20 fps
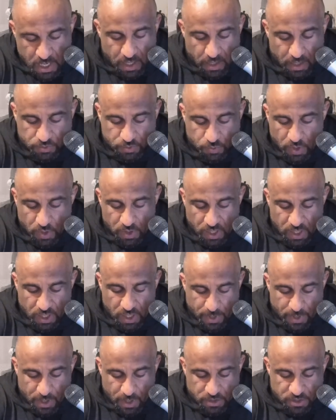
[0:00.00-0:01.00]
I was wondering
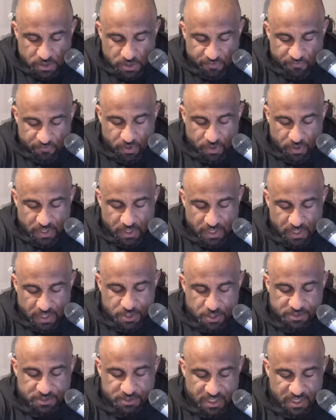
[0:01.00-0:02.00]
about different
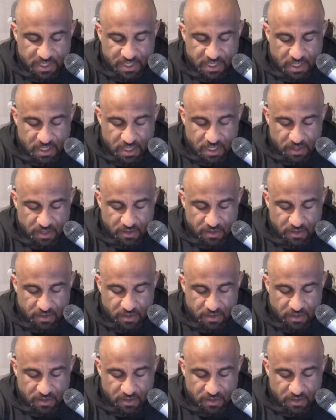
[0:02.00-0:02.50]
intercity